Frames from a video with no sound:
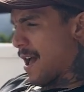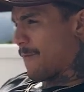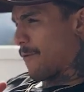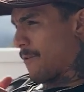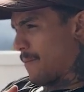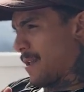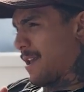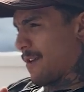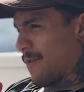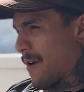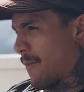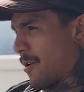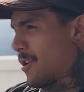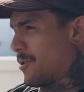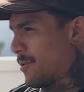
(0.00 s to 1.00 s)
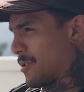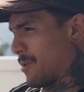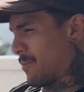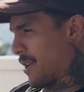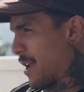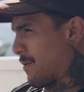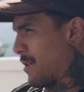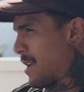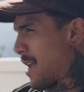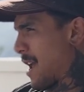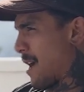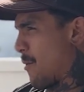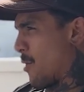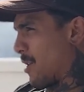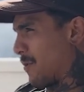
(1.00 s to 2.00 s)
for me, if I'm going to do something every day,
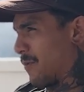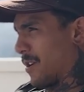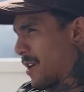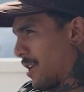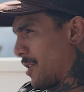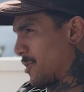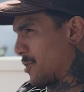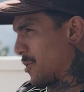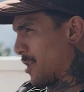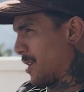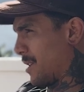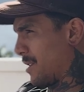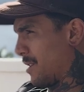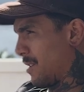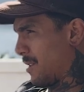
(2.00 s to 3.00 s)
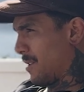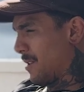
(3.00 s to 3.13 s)
I want to fucking enjoy it. Yeah.